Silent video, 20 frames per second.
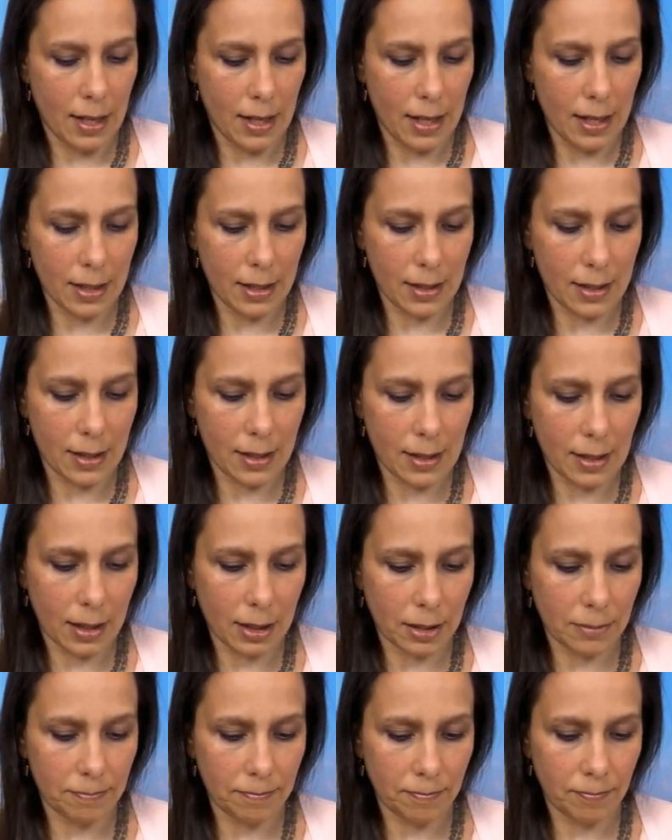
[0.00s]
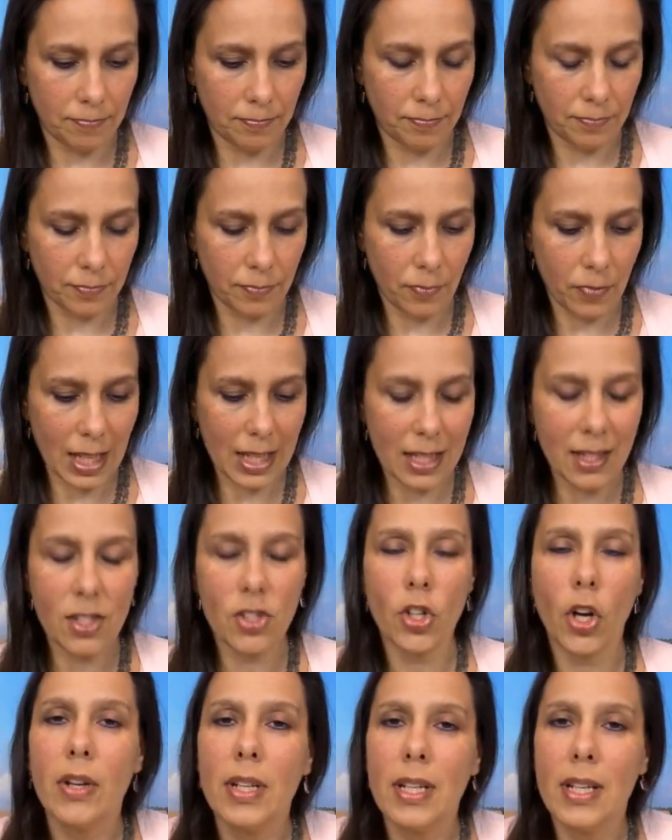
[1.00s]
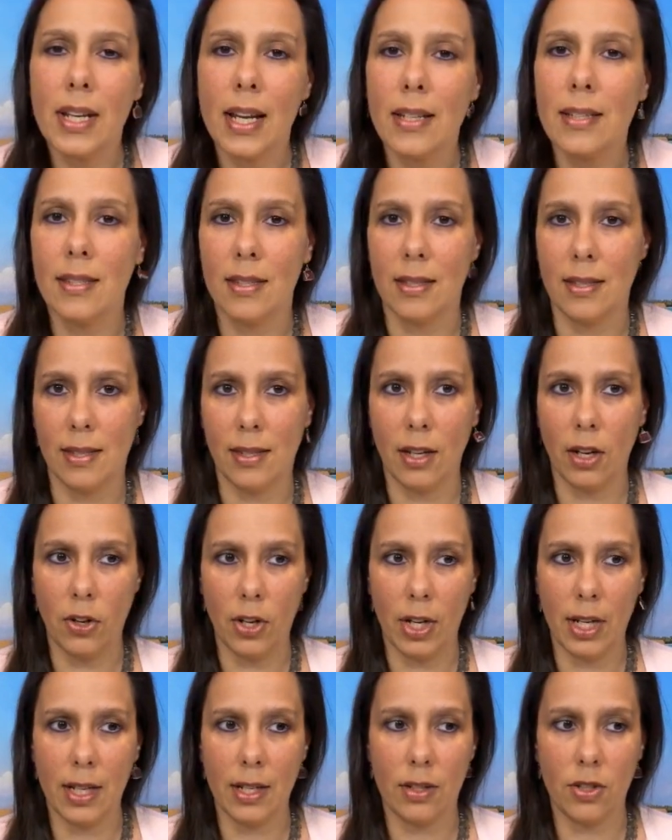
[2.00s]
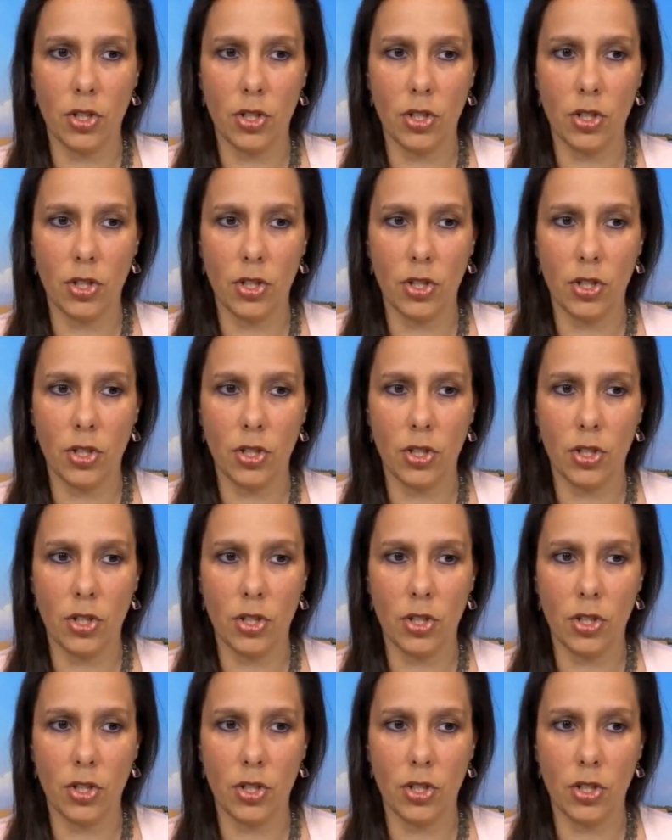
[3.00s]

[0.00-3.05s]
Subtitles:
It's so necessary